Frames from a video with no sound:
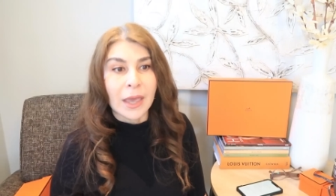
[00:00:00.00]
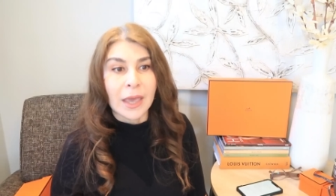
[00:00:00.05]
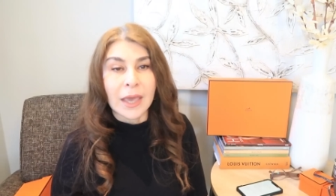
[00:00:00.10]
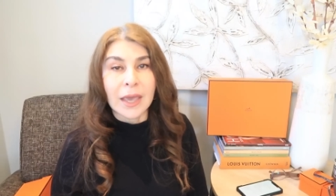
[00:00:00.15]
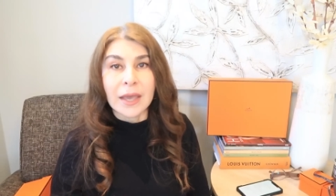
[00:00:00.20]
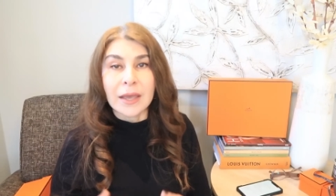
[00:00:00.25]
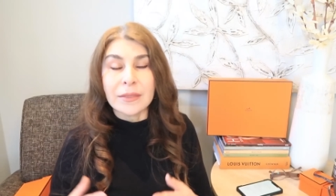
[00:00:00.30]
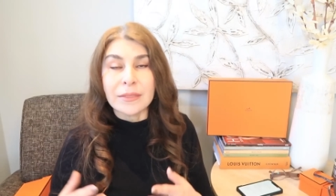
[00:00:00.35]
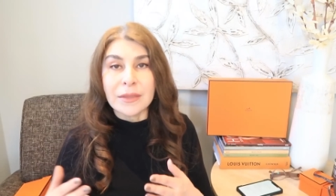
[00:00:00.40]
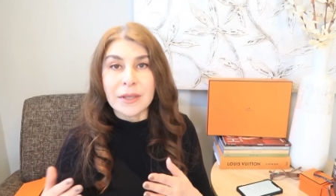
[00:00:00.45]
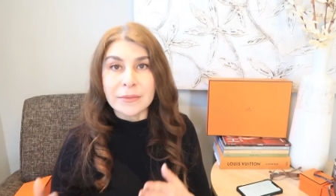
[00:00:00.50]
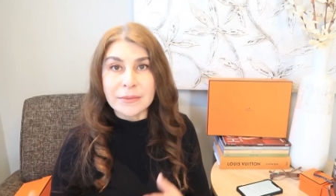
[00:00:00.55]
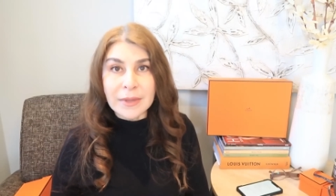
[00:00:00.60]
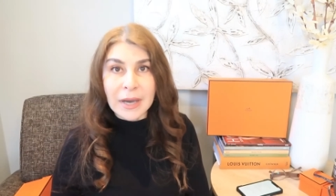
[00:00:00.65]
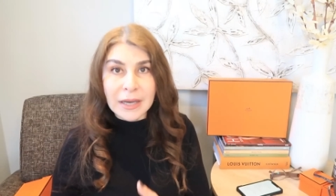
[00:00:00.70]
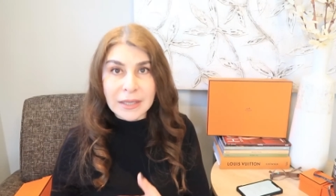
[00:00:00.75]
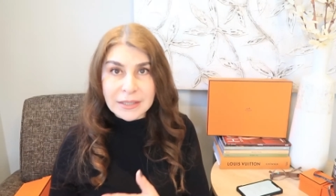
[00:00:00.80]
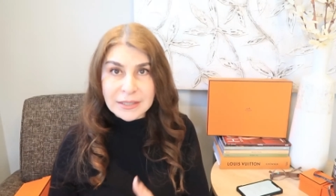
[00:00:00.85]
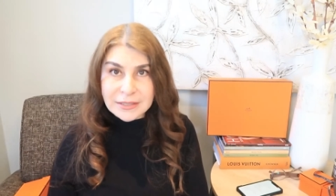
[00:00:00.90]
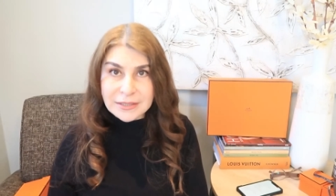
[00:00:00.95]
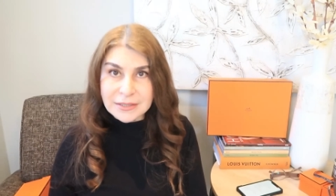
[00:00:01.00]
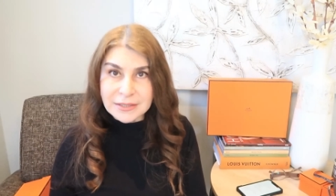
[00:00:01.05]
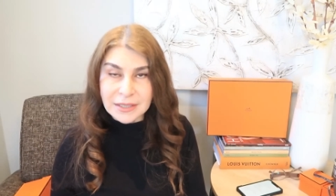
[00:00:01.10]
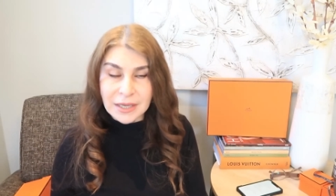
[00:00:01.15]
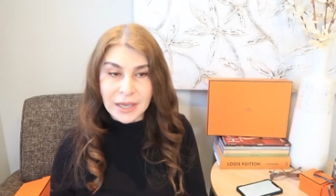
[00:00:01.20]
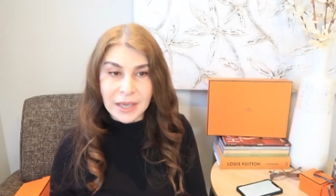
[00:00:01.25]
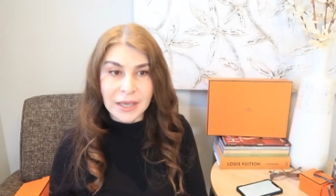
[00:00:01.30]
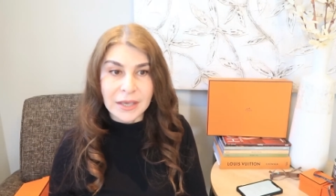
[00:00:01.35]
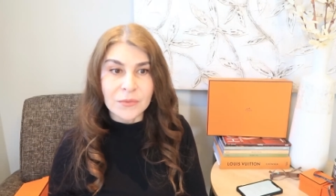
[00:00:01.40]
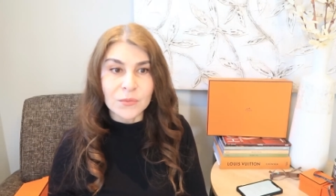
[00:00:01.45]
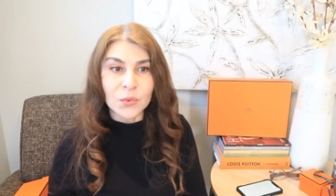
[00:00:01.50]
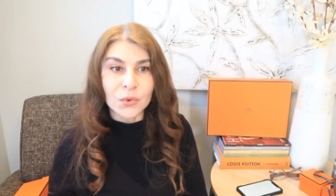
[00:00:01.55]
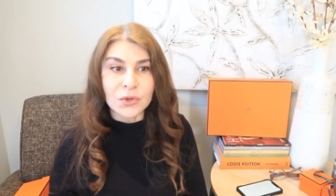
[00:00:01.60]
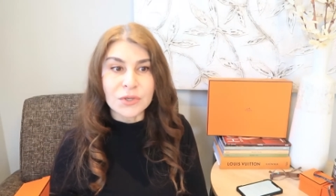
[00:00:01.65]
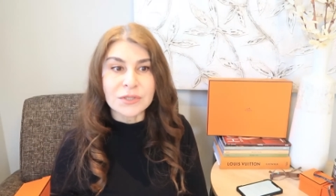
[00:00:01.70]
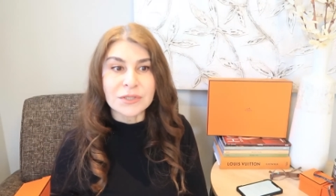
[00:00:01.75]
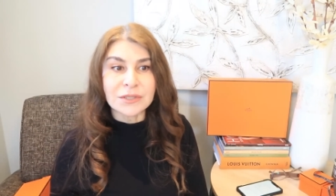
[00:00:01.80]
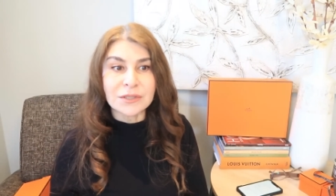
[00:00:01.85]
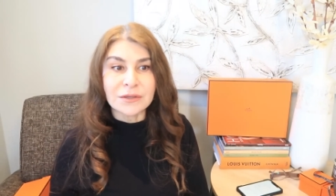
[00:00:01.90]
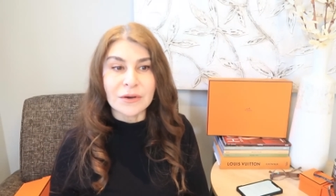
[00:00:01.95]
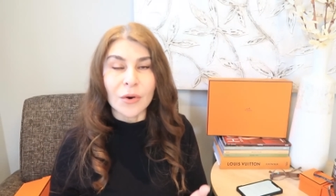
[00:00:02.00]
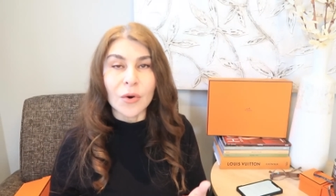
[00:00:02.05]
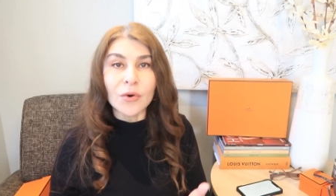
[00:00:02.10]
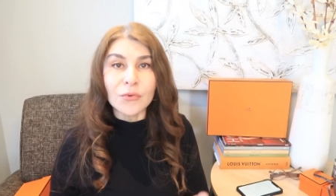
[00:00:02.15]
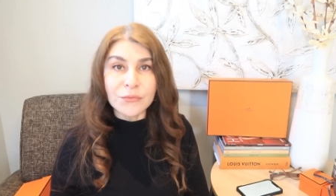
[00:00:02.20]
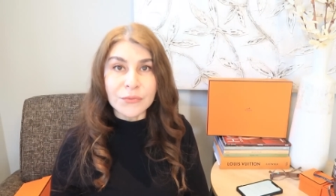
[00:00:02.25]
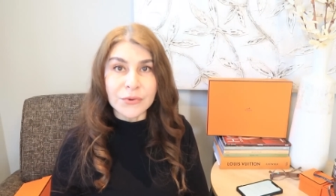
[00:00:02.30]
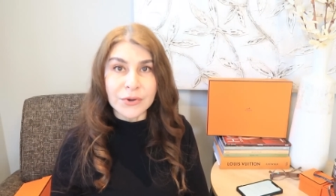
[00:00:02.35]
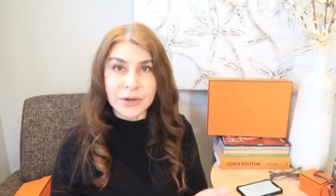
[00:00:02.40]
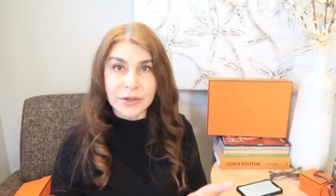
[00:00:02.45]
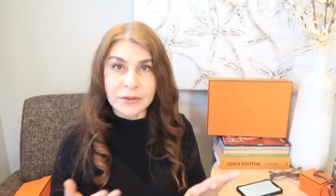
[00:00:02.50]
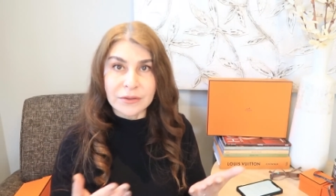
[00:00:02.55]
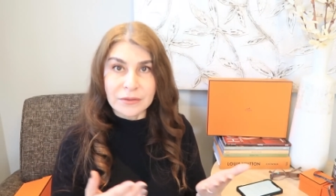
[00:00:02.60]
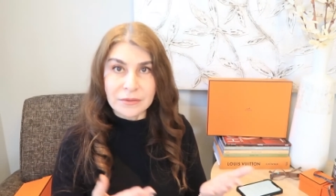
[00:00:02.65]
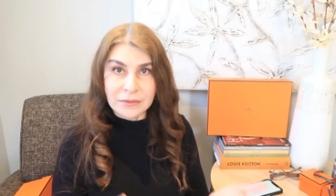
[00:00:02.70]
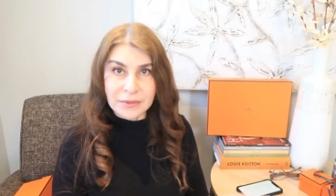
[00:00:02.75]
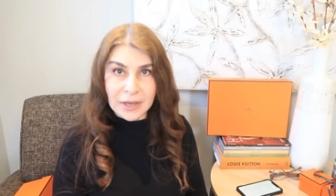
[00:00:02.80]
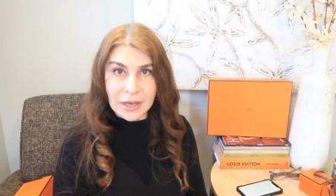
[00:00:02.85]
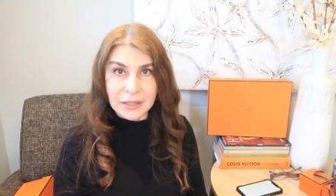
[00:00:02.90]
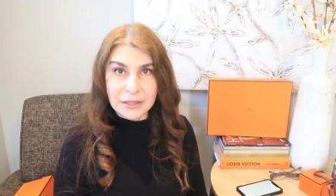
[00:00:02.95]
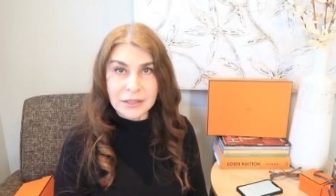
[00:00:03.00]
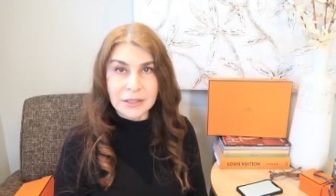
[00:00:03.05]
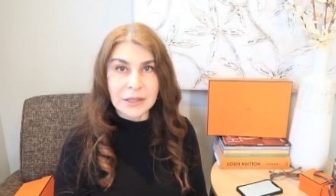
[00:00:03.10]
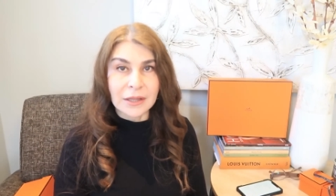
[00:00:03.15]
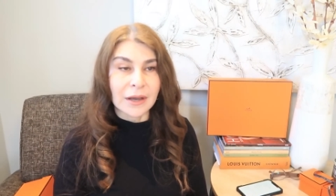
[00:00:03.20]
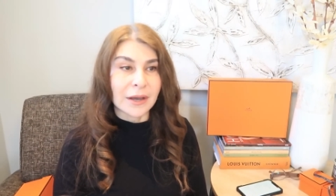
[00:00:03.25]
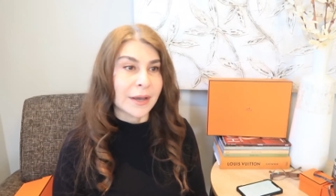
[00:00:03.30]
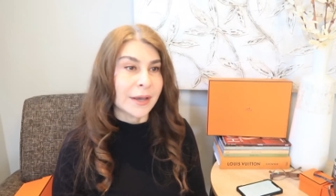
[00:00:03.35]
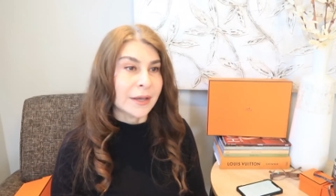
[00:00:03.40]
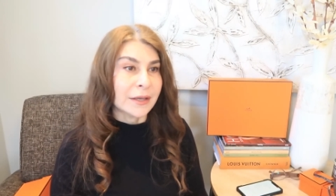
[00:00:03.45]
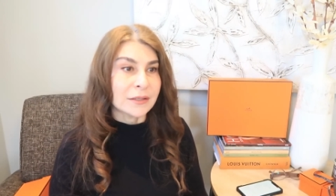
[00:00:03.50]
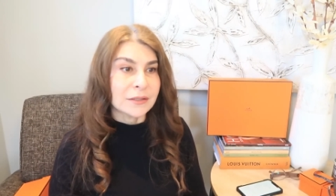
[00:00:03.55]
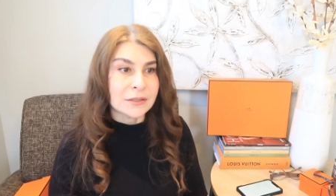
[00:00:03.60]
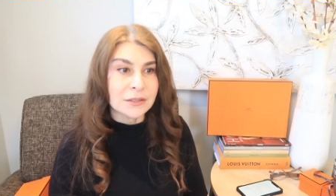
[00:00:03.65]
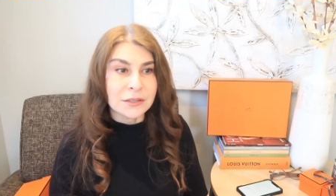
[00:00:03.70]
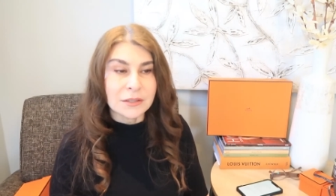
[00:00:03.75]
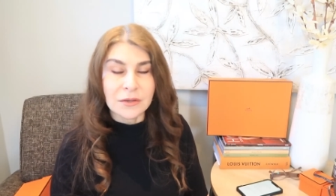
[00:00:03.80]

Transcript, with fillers: And that SA was offering that client